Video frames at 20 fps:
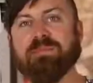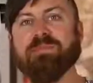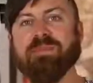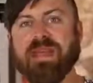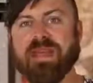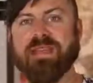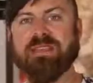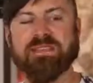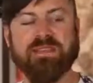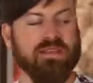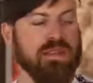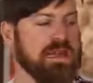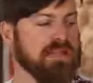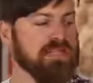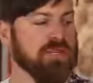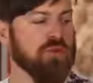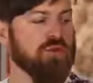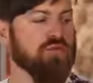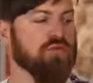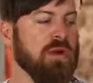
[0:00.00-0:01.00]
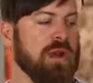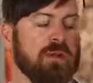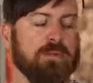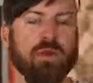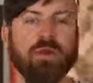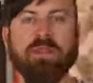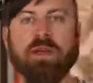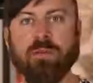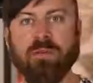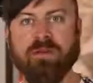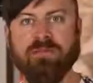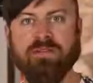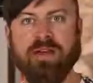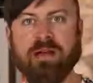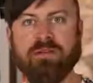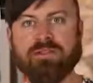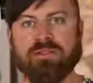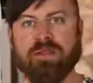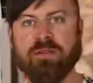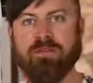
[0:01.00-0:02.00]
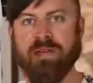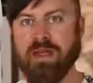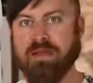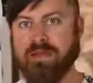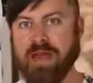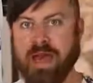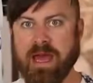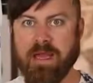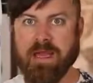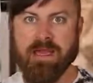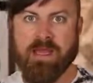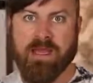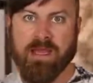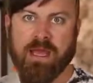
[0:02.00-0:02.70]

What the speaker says: amazing. That's incredible that we found stuff like that.